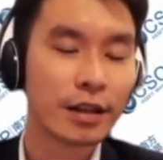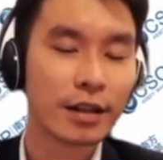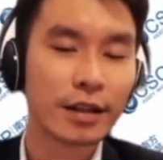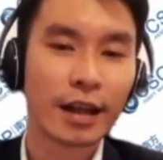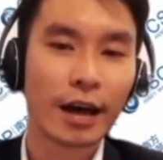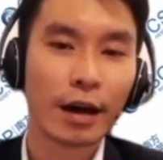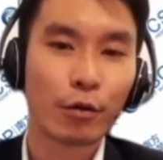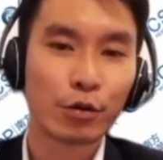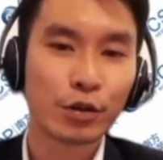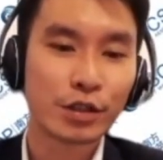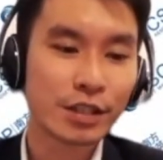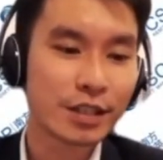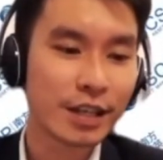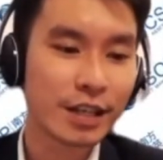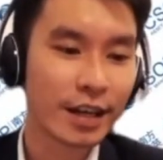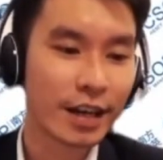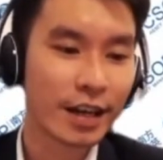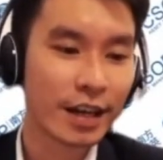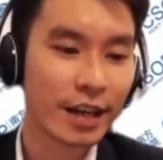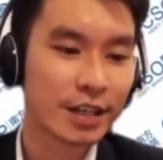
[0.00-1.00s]
I wouldn't say
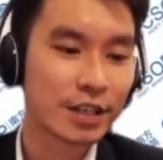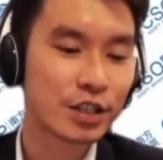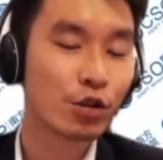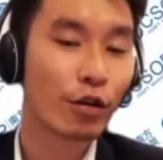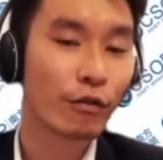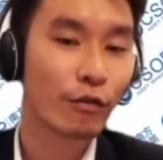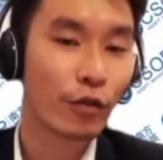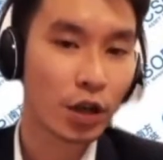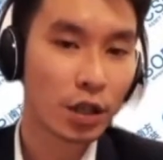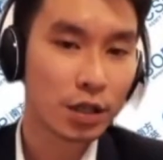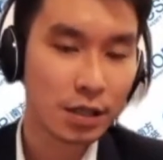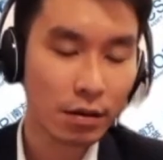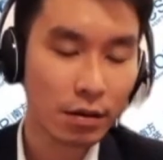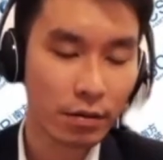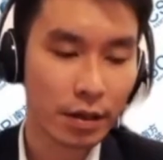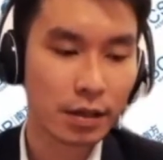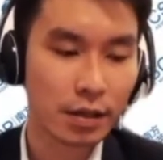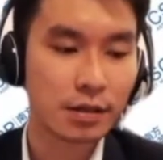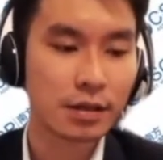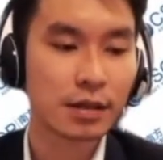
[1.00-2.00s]
that it's not volatile,
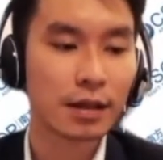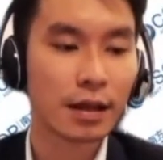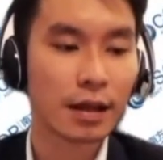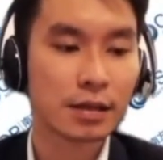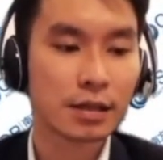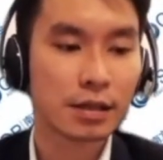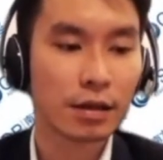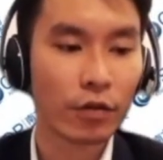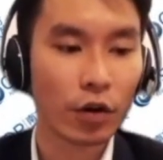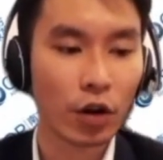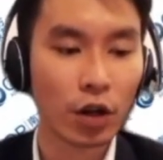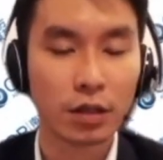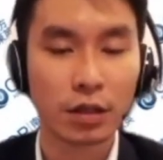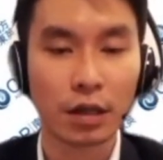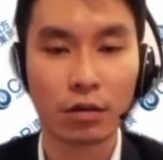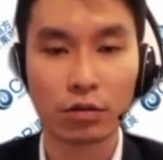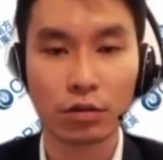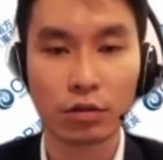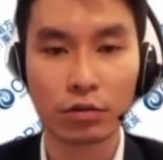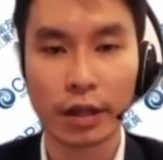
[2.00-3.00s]
it's lesser
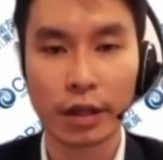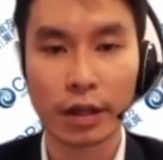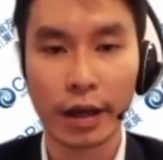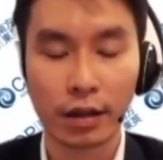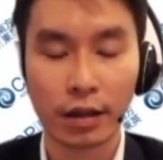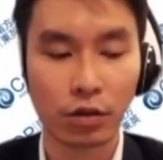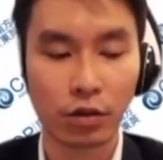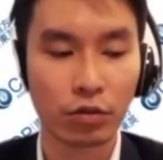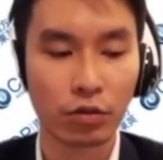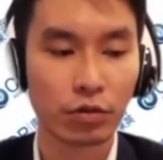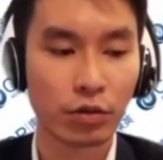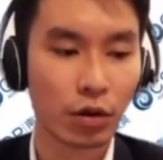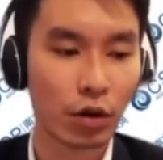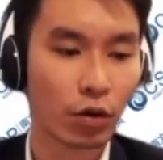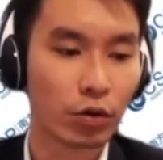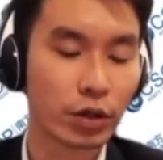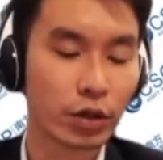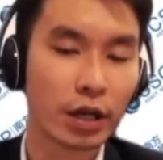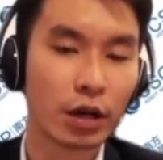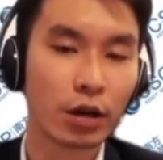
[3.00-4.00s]
volatile to
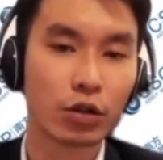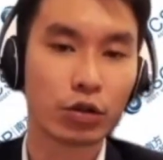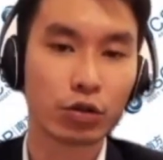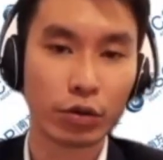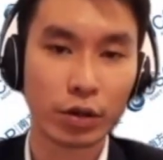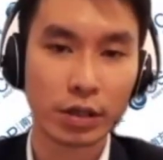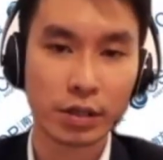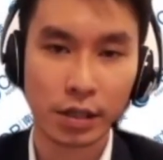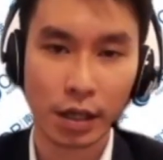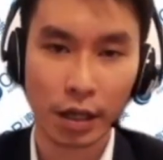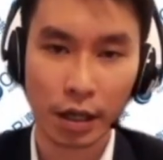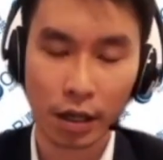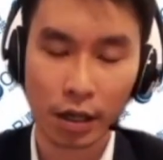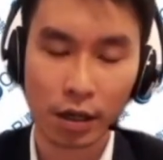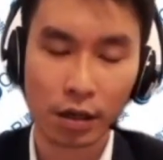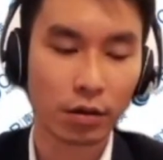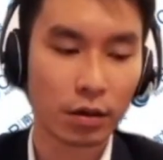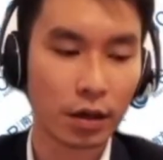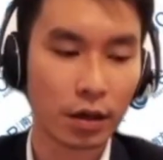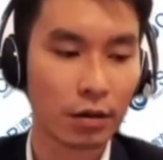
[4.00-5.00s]
holding on to a
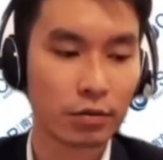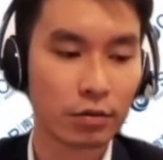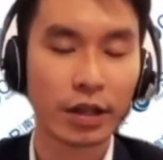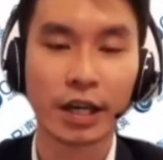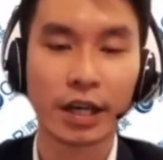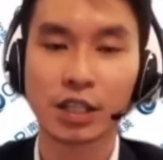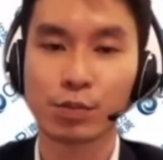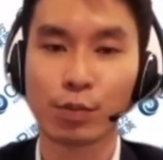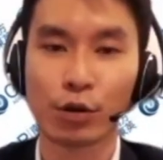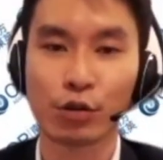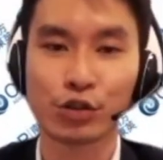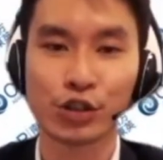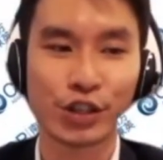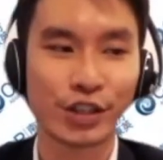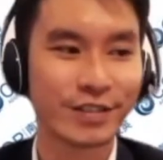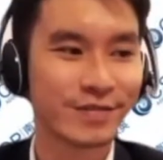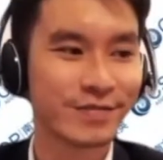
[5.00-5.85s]
single counter exposure.